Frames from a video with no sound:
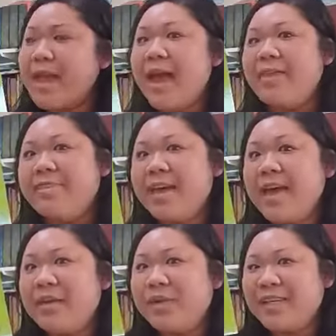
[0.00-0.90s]
And
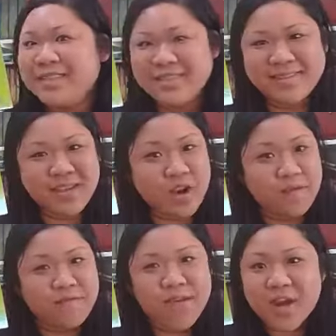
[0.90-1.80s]
then we get to sing
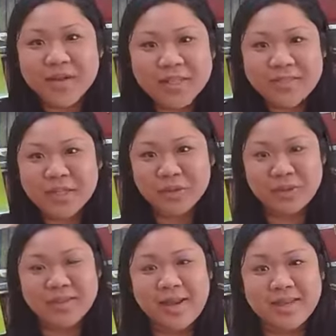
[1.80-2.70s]
our very special
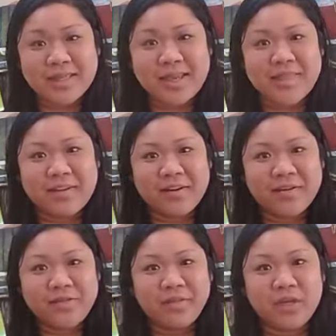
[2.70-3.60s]
song together.
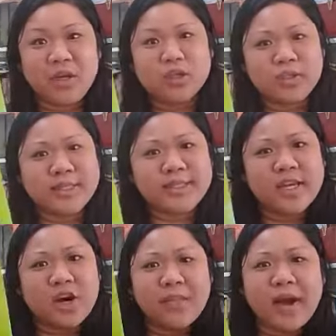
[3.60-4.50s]
So let's
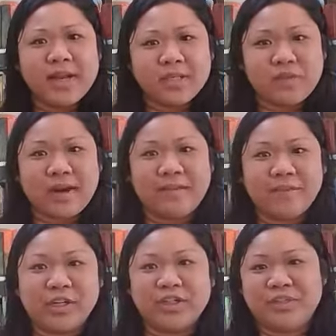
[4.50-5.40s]
get our bodies ready
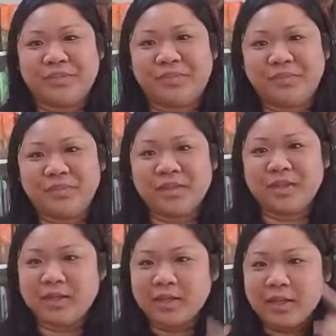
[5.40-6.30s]
first.
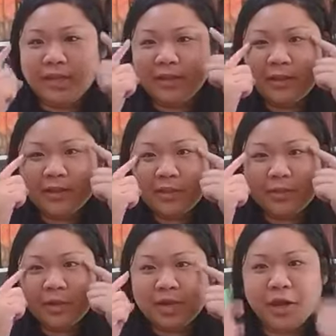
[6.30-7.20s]
Let's
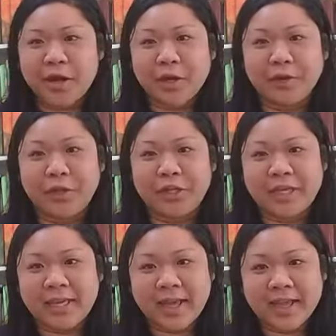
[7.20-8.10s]
put on our
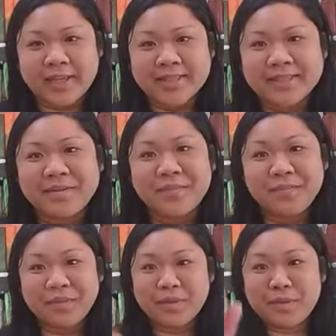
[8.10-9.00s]
looking eyes.
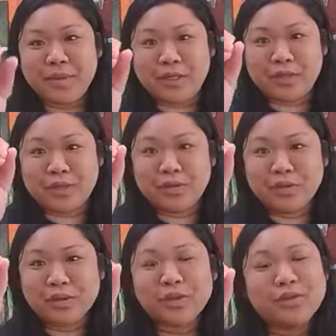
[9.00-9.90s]
Make 2
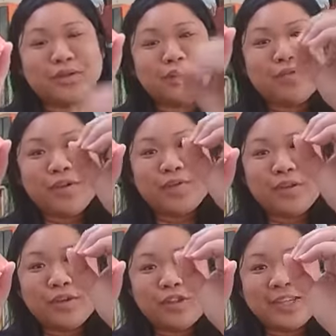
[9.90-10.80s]
circles in front of
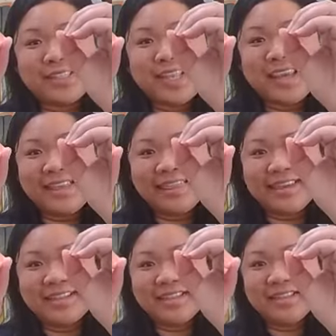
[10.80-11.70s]
you just like this.